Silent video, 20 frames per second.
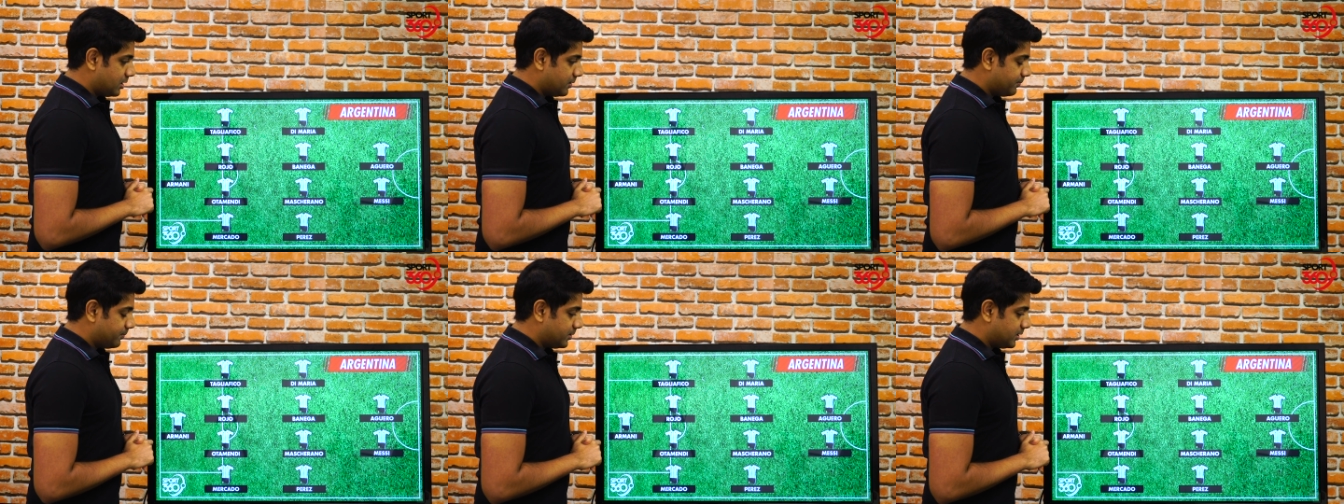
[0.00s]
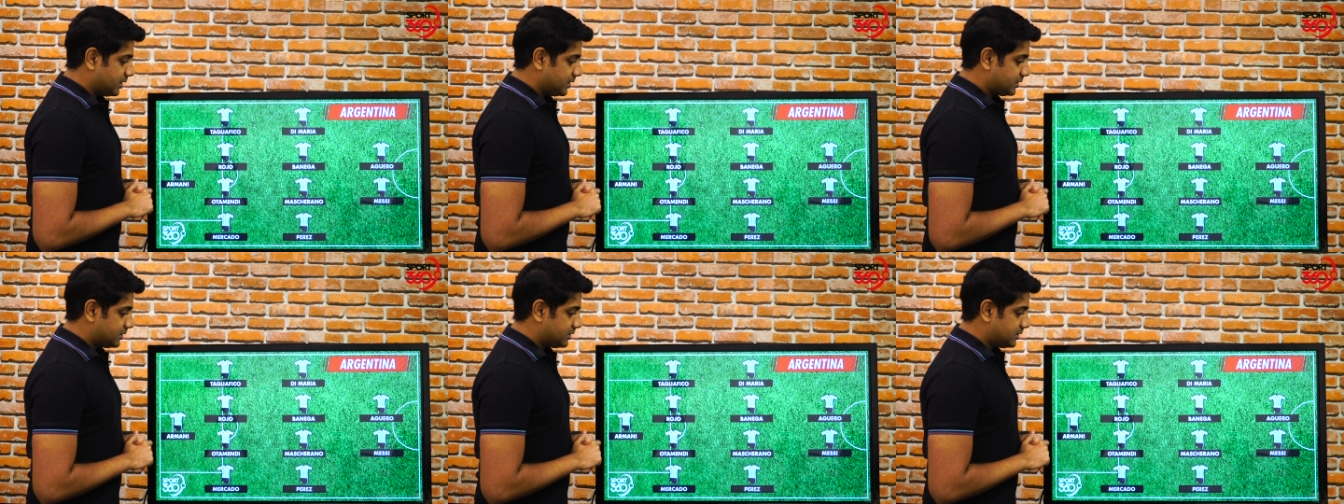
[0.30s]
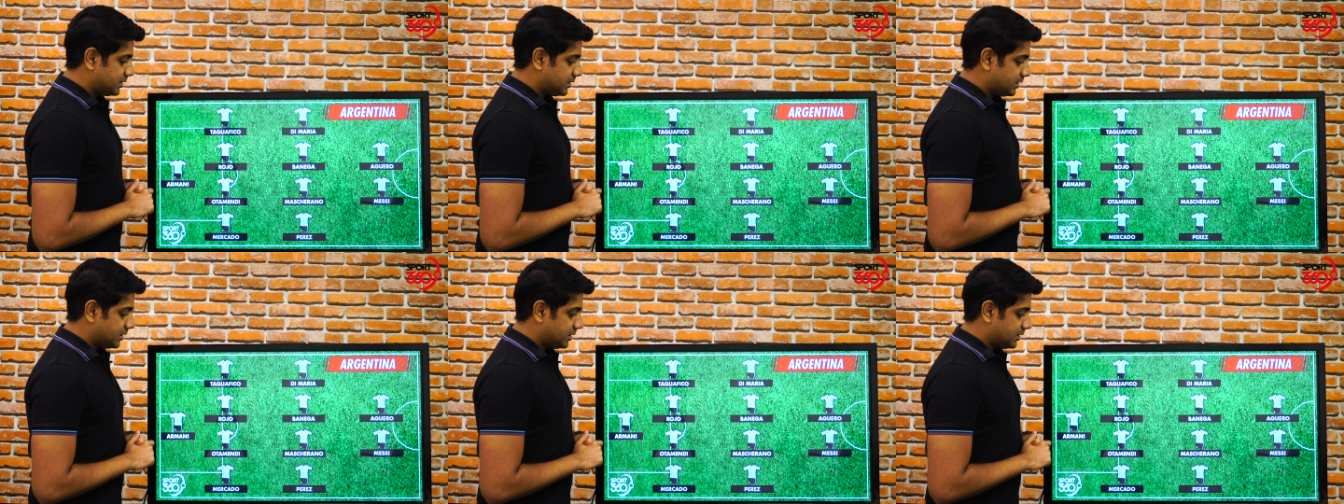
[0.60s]

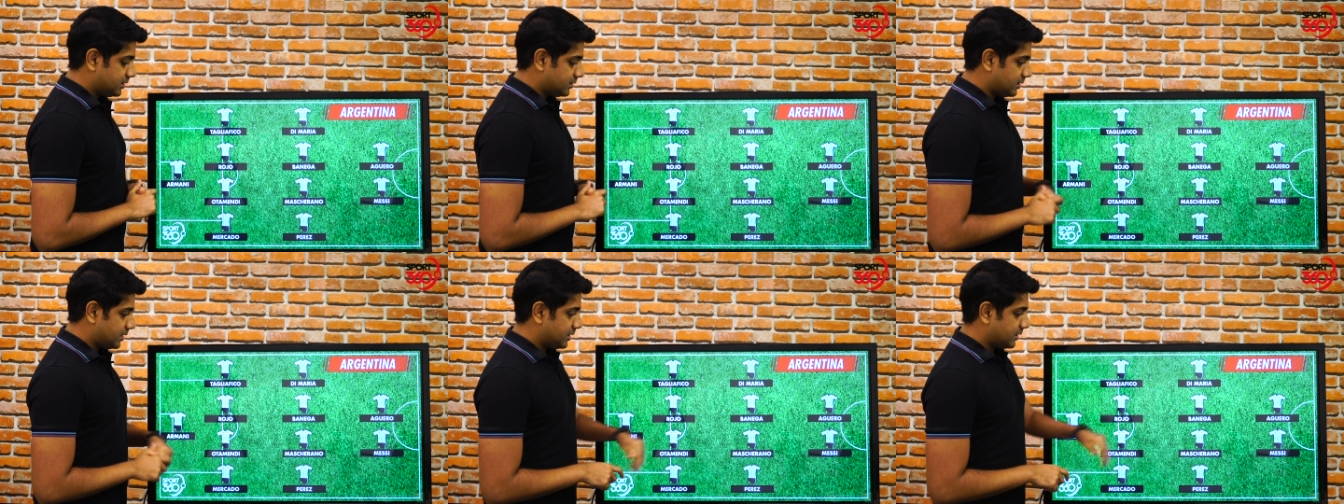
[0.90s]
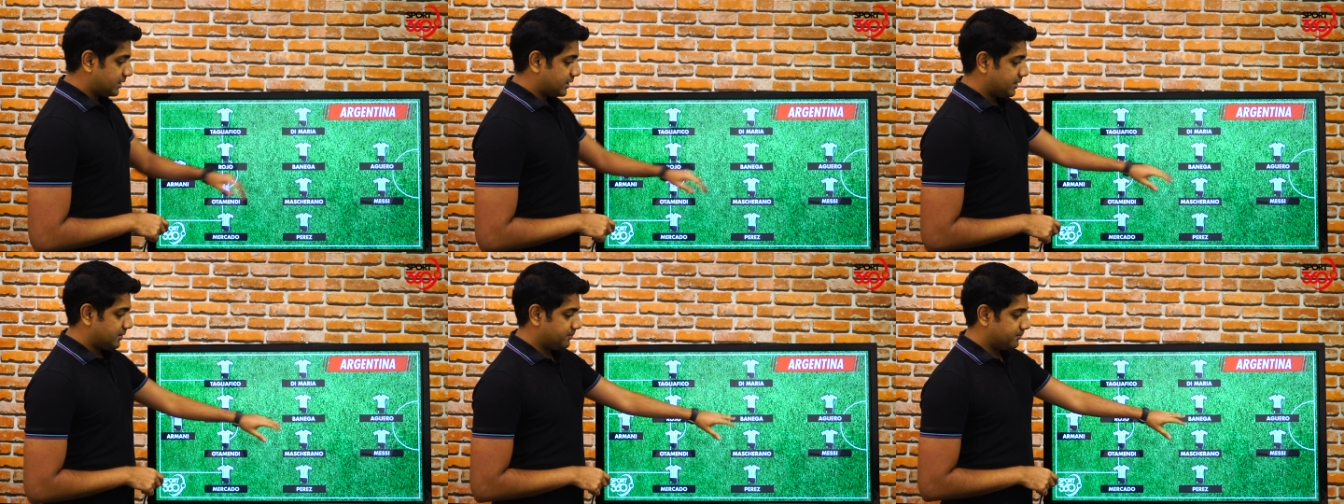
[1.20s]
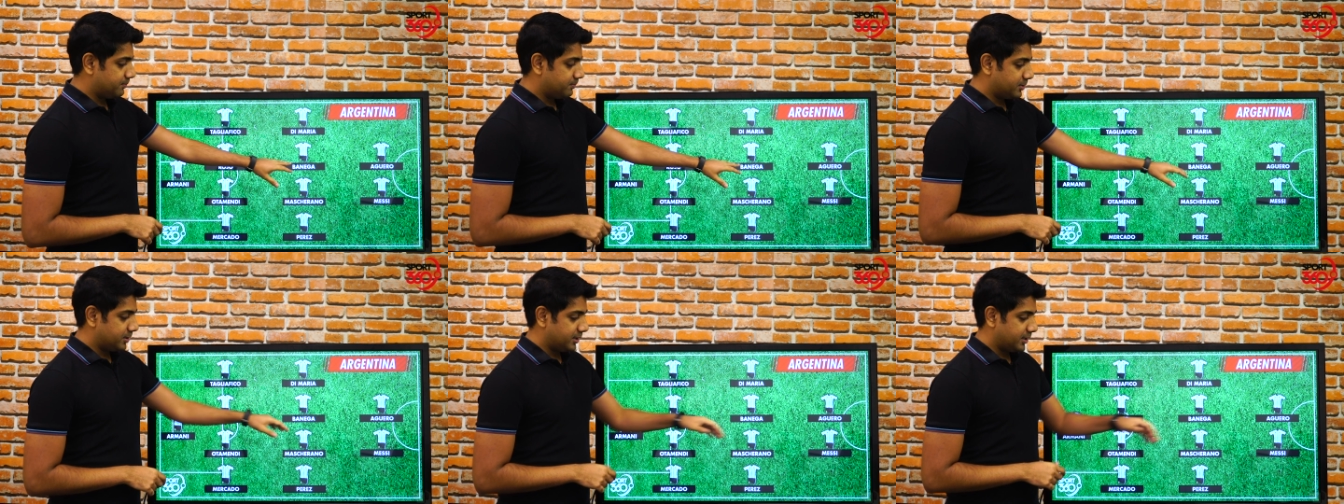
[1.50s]
but uh,
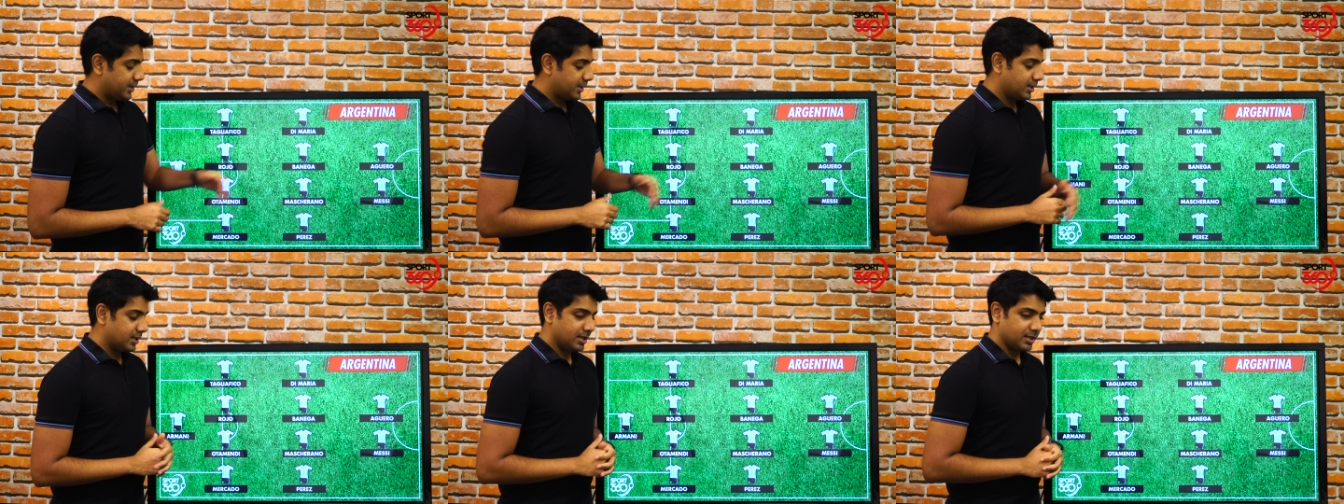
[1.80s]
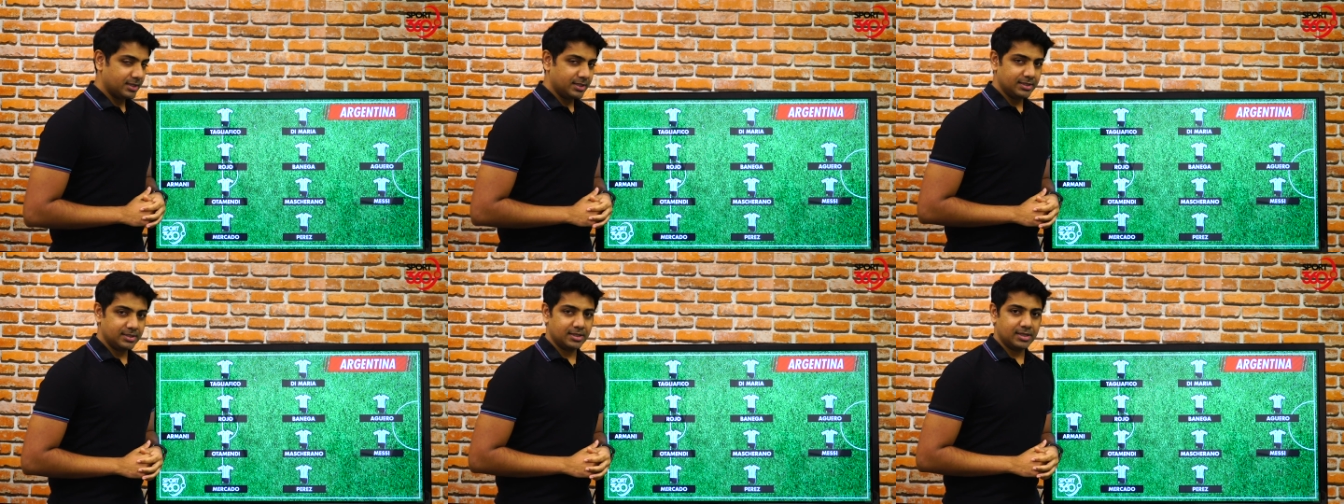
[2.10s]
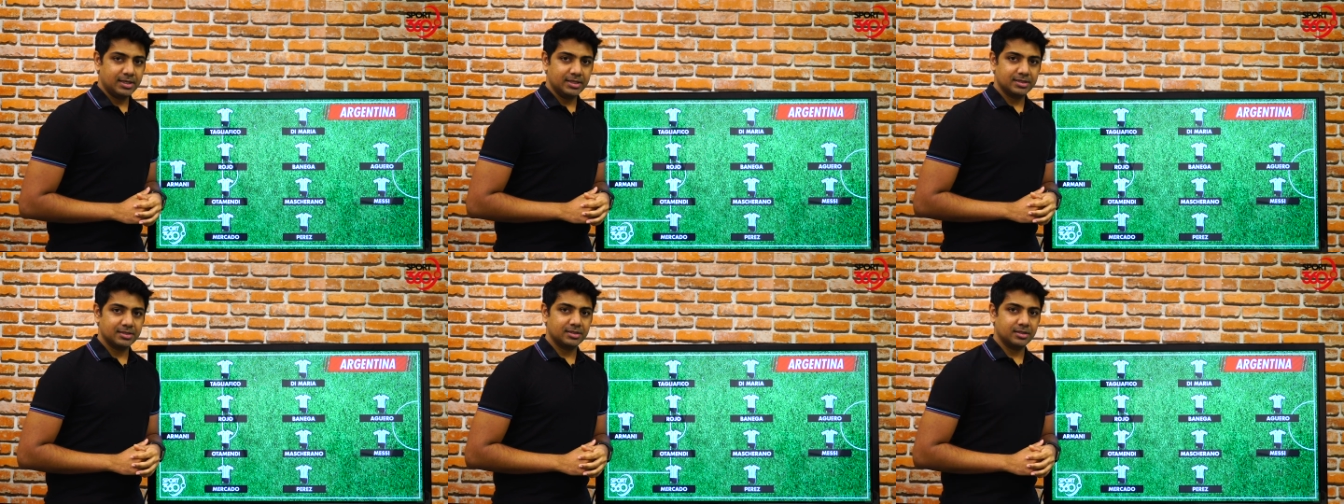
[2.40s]
again Banega he
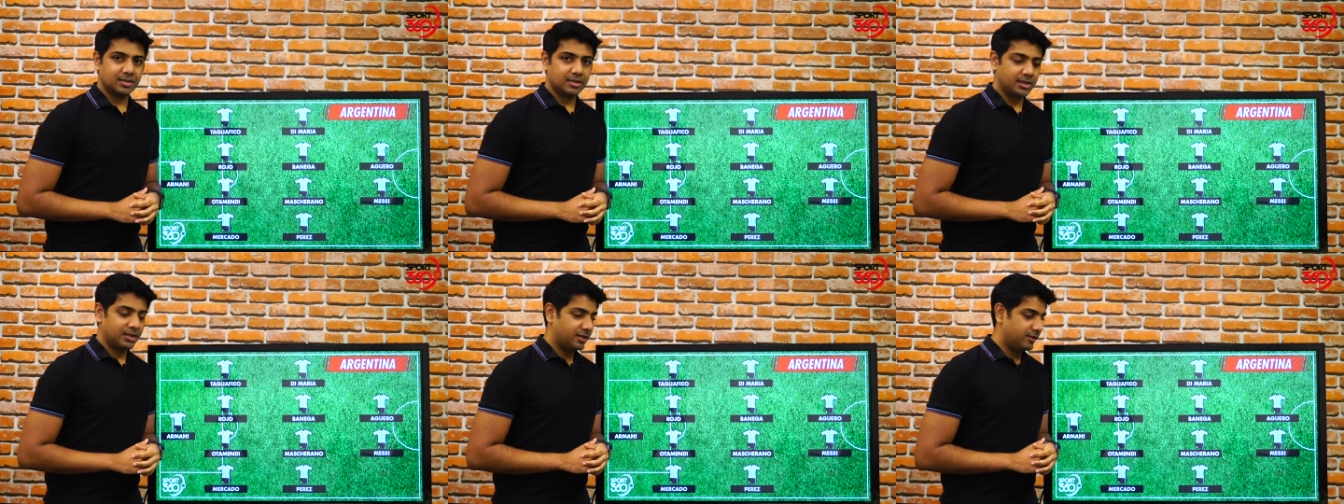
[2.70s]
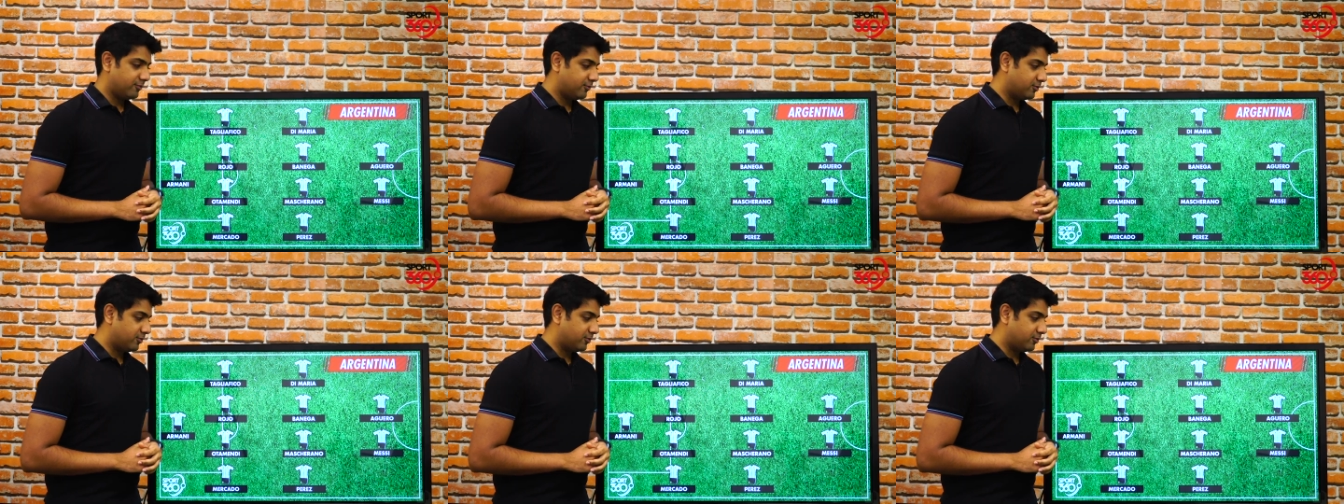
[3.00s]
he's the key